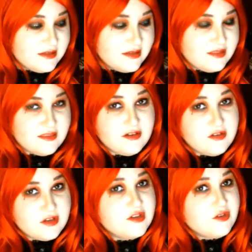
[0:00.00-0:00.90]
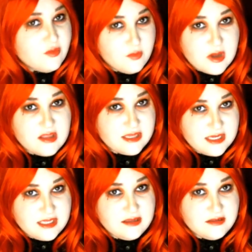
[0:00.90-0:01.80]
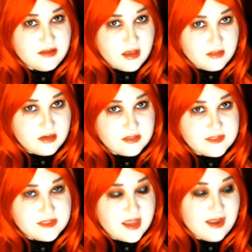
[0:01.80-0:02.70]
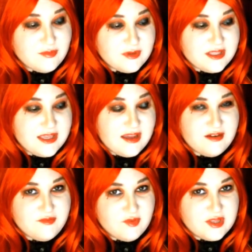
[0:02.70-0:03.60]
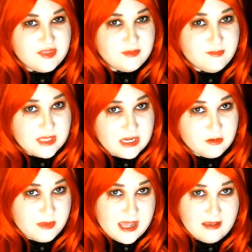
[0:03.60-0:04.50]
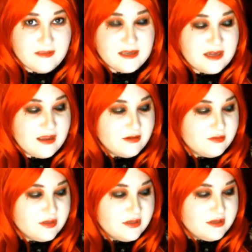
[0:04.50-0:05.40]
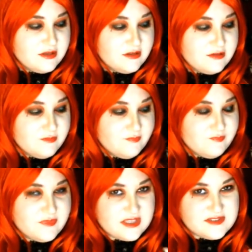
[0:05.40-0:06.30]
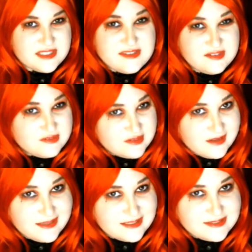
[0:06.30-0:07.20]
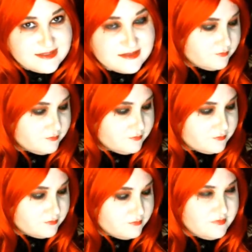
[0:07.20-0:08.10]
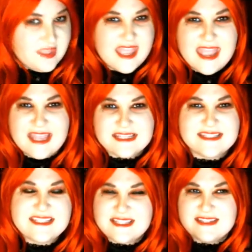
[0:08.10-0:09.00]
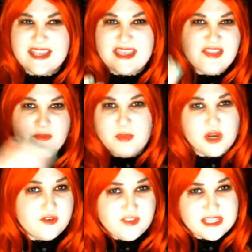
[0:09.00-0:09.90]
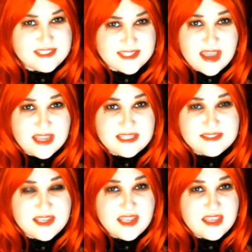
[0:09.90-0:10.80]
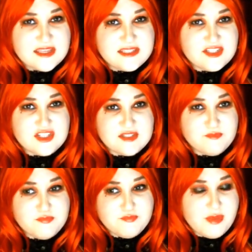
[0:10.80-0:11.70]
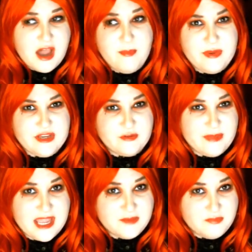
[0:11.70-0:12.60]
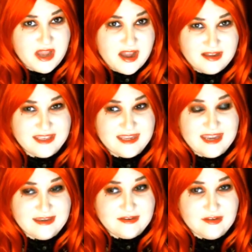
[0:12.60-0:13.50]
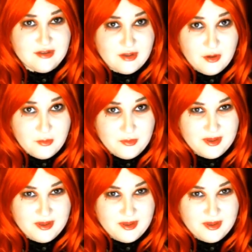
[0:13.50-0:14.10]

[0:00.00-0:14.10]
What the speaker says: They're good quality colors. I really kind of want the bigger palette now, because these are nice. And this is like the perfect size to just pop in your back pocket and go.